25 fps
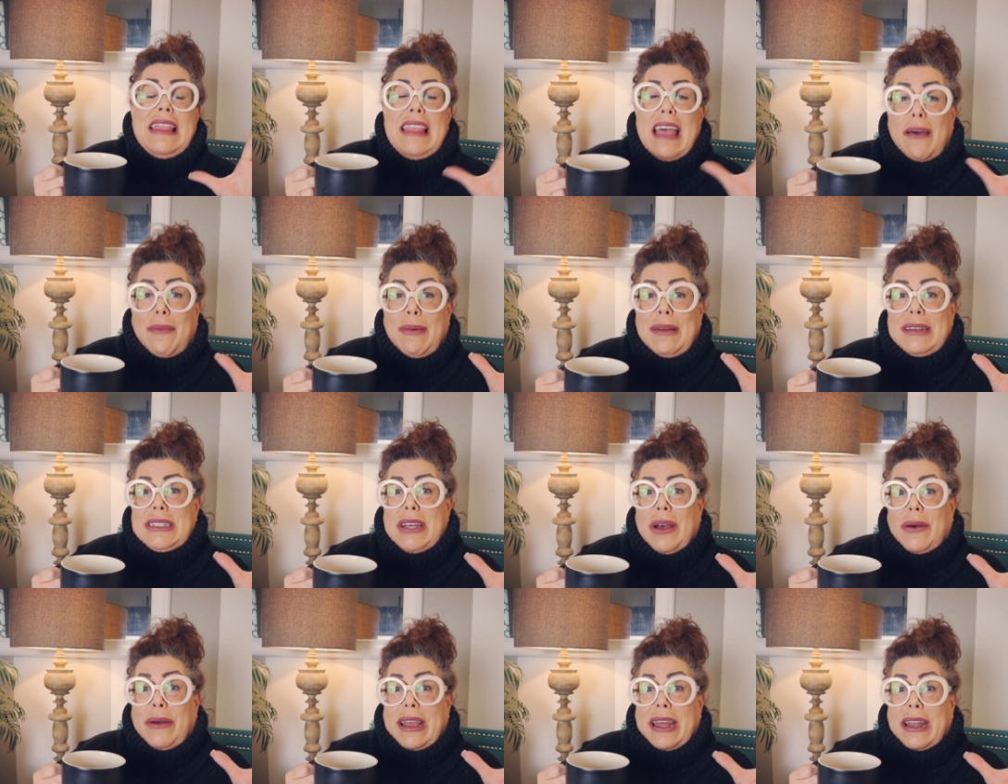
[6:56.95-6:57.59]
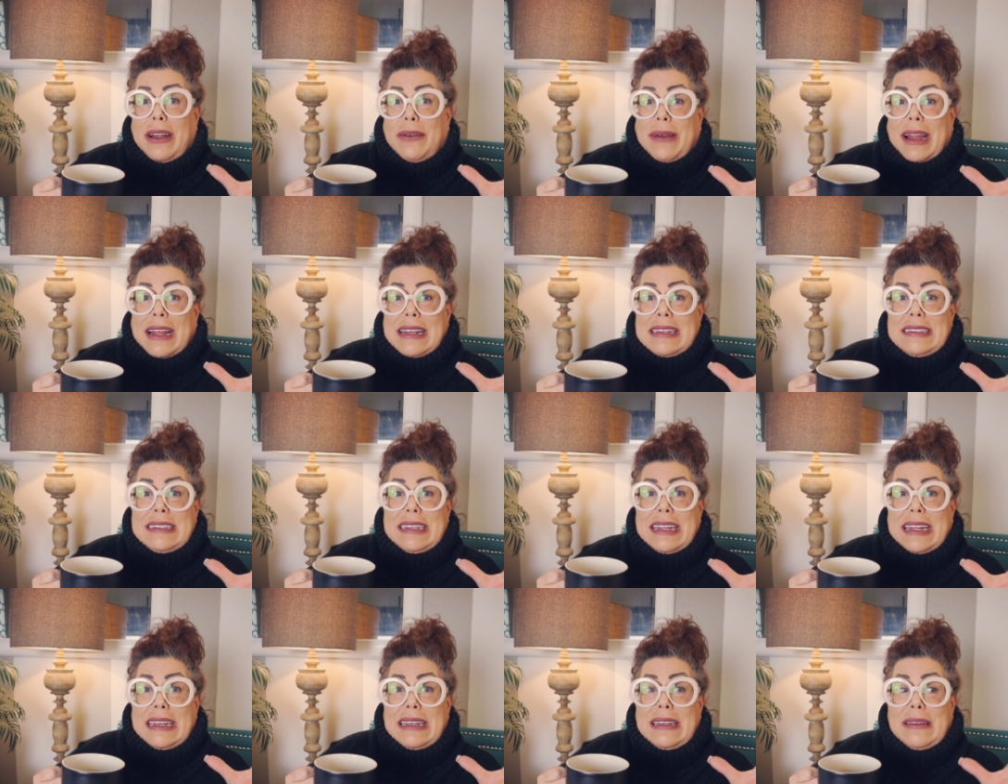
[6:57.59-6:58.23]
that we don't get
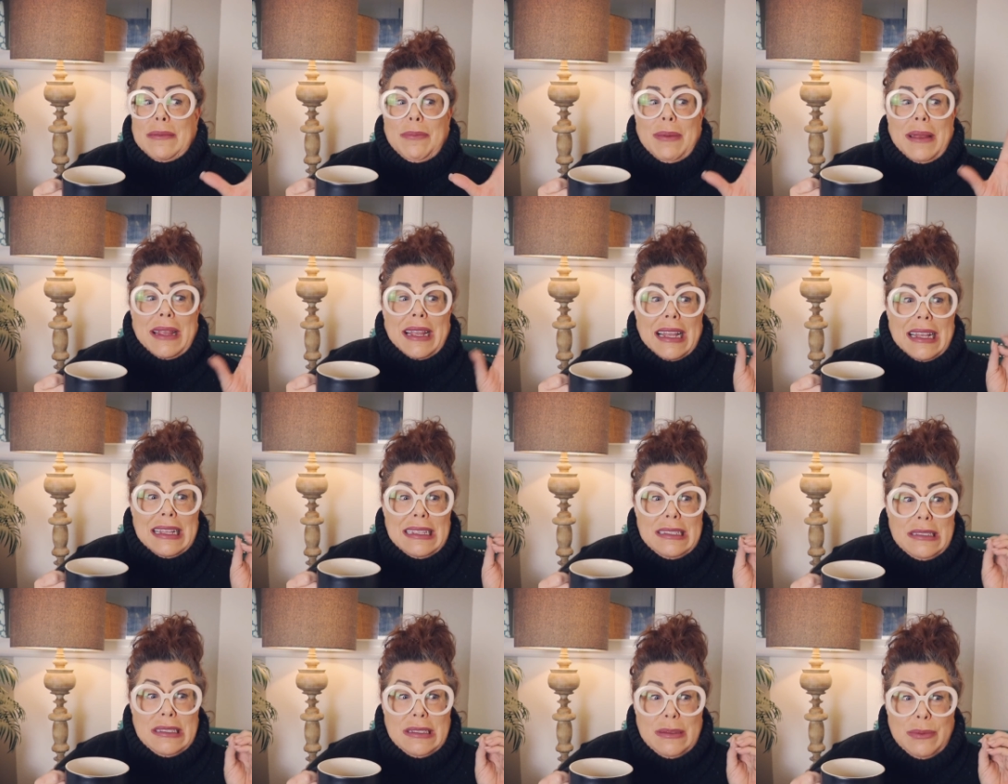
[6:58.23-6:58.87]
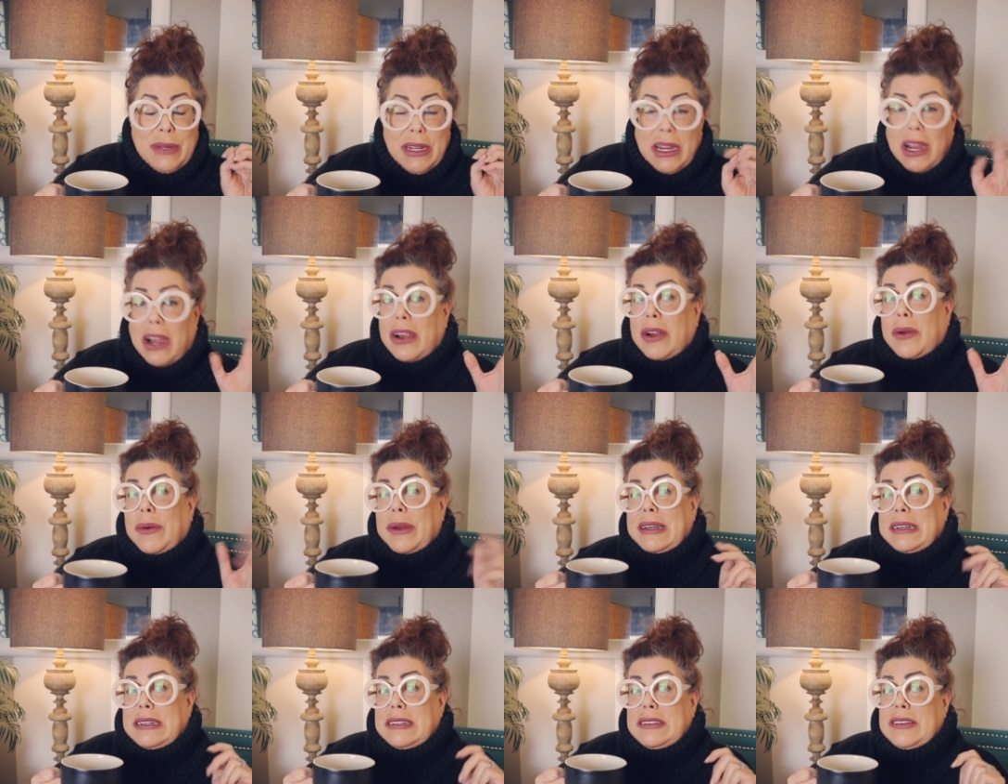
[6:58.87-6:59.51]
arrested because we
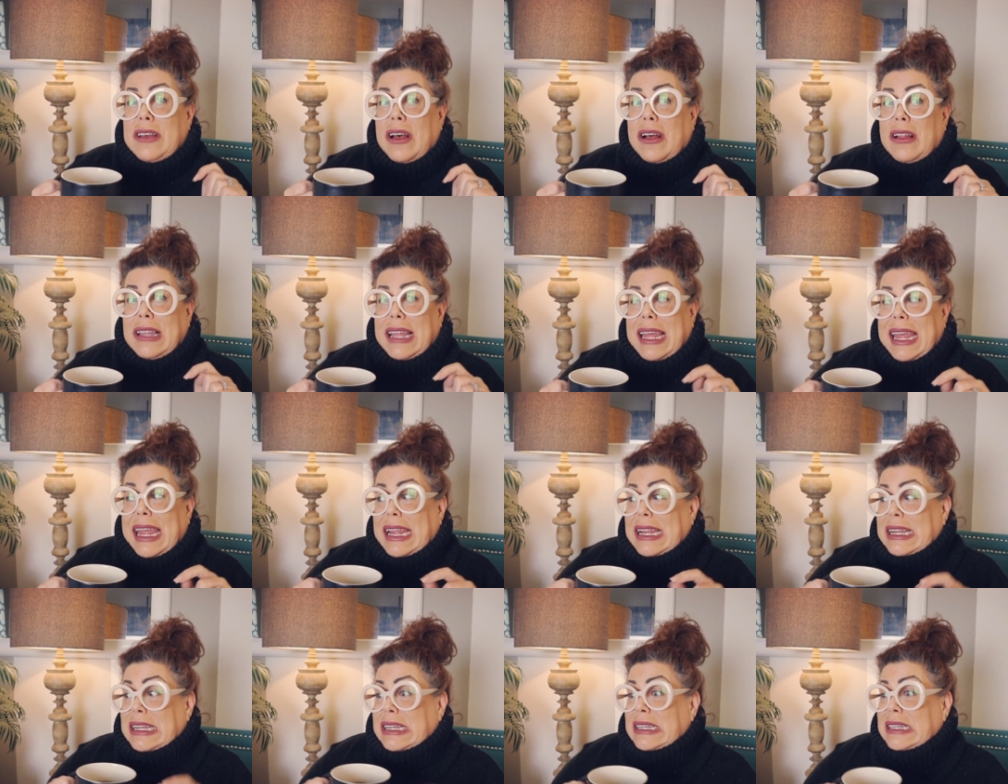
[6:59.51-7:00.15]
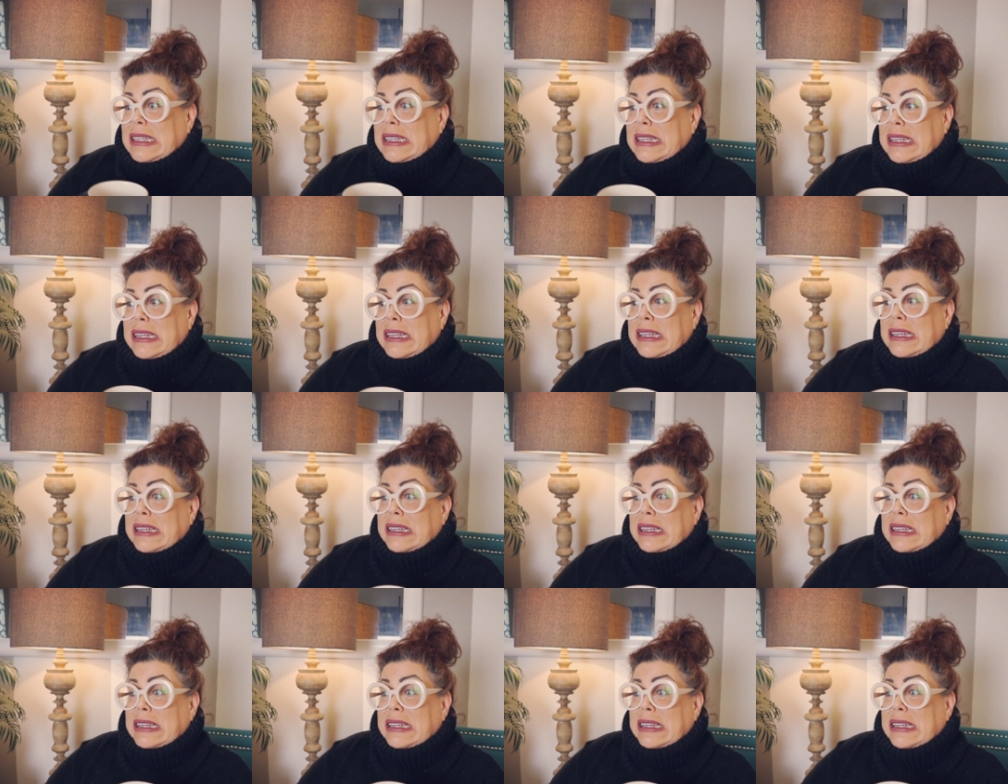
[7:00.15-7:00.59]
are going to Salt Lake